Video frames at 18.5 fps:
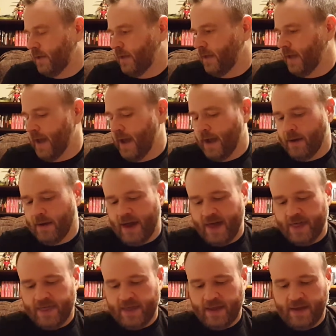yeah,
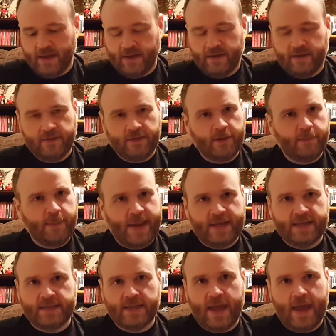I think the
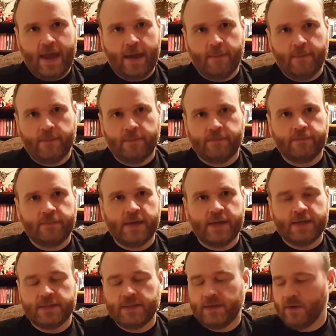base game
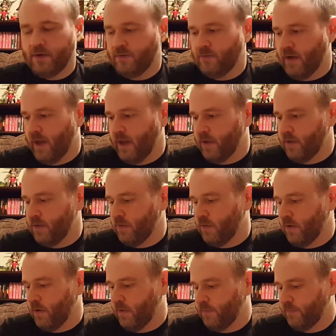is a good value,
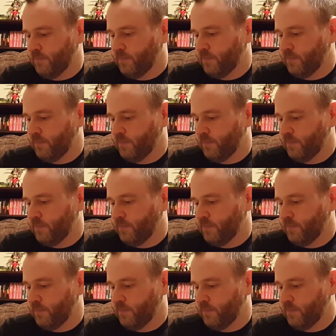though.